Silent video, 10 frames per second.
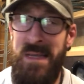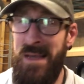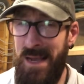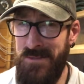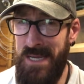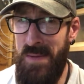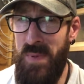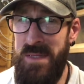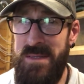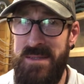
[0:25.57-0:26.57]

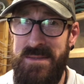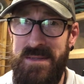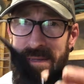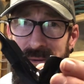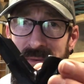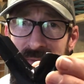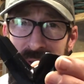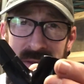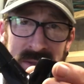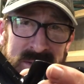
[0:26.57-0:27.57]
Housekeeping. We've
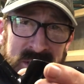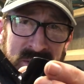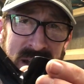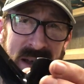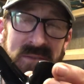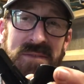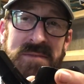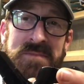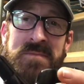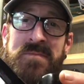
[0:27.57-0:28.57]
got the DeGraaff
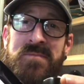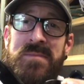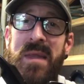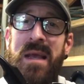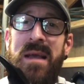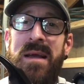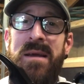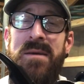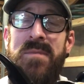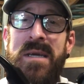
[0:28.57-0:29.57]

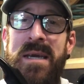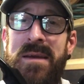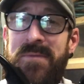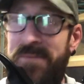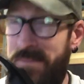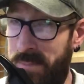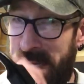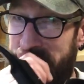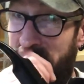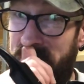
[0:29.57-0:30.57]
that
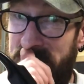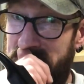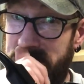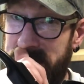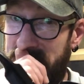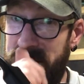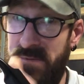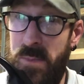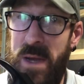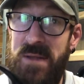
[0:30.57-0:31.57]
Big Smoke Phil kindly
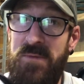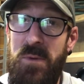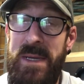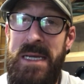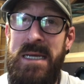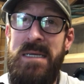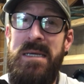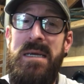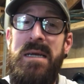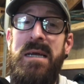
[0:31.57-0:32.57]
repaired for me,
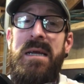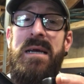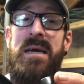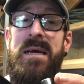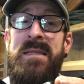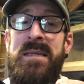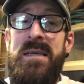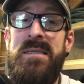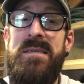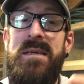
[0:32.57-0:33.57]
and in
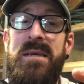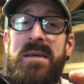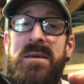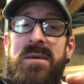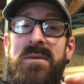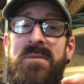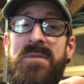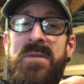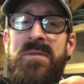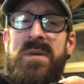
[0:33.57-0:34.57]
it, for
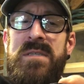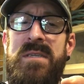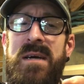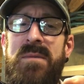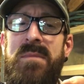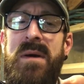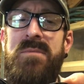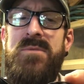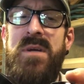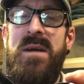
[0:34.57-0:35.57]
the first time, I'm
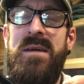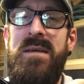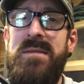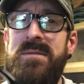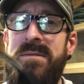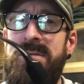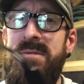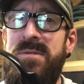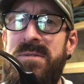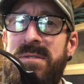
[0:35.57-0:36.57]
trying
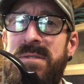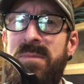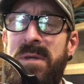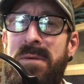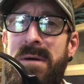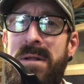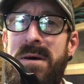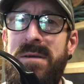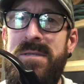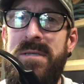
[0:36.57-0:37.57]
WO
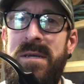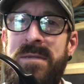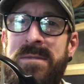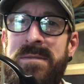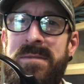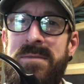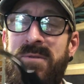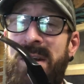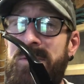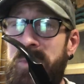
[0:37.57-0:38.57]
Larsen
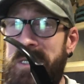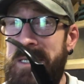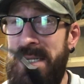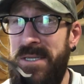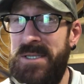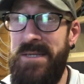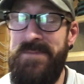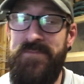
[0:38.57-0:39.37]
Craftsman's Edition,